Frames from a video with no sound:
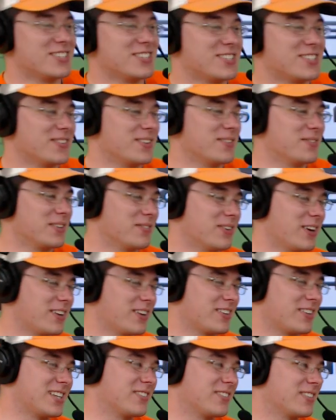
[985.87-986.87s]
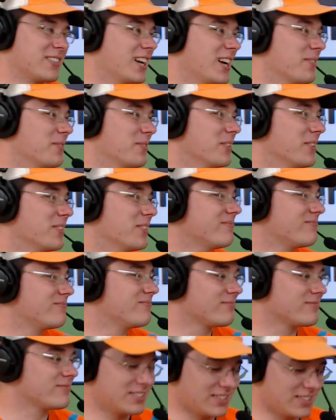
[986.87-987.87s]
to be a big Microsoft guy, but
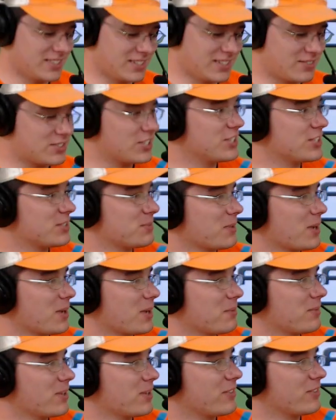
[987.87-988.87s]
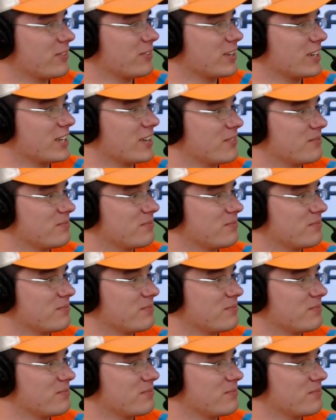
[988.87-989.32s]
they're changing my mind right now.